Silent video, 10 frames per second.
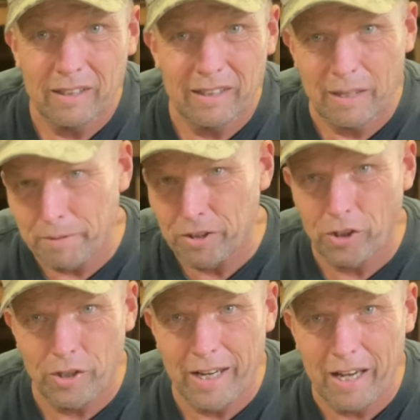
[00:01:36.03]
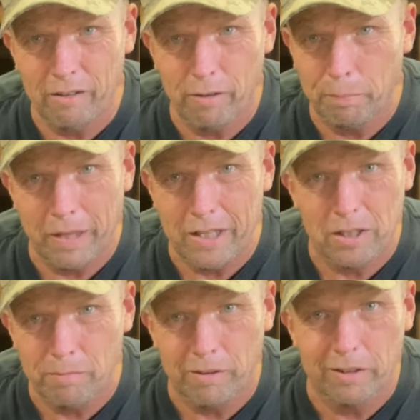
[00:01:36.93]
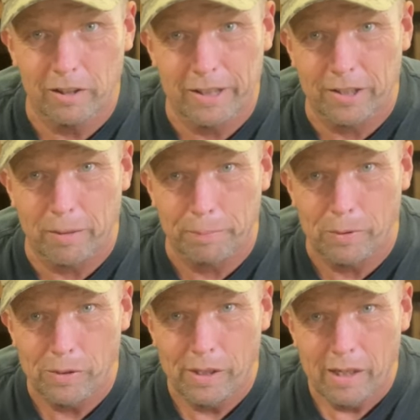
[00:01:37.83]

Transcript: Let me show you how to replace them. They're really simple.